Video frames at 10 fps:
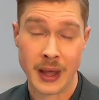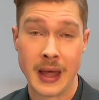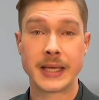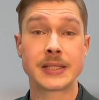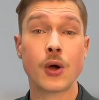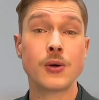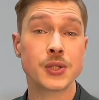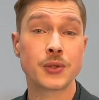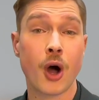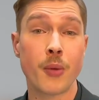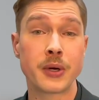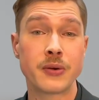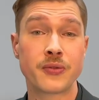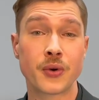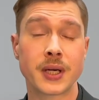It is also common
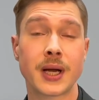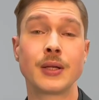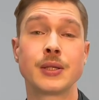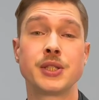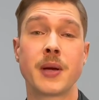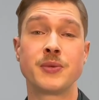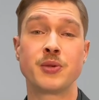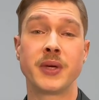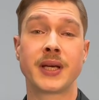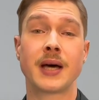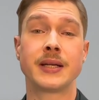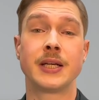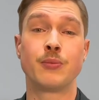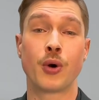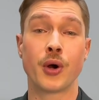for a colored gem to be cut in
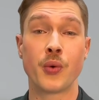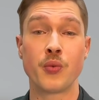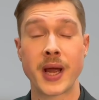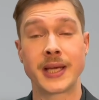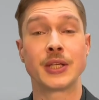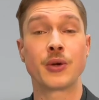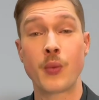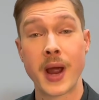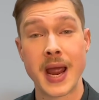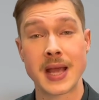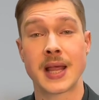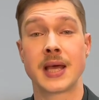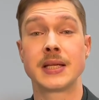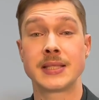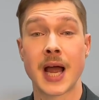a more irregular way
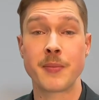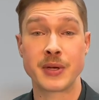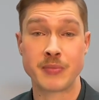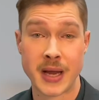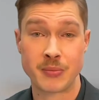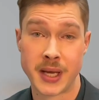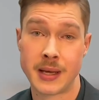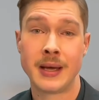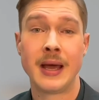than a diamond might be,